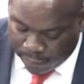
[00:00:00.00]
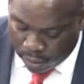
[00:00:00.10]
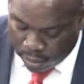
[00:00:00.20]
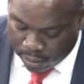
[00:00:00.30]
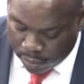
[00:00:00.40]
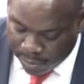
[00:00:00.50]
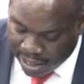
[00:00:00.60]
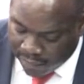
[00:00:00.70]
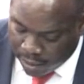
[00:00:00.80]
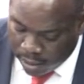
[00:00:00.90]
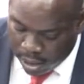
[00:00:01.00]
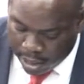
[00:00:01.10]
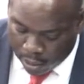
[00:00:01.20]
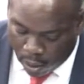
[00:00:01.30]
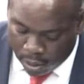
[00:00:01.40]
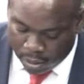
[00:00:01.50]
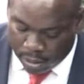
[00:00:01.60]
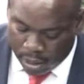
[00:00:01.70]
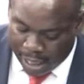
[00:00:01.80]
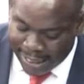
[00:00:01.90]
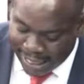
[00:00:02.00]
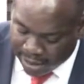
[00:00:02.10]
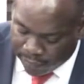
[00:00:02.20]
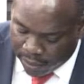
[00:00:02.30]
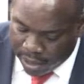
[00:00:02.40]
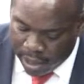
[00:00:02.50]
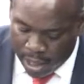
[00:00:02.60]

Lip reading: focus will be given in order to identify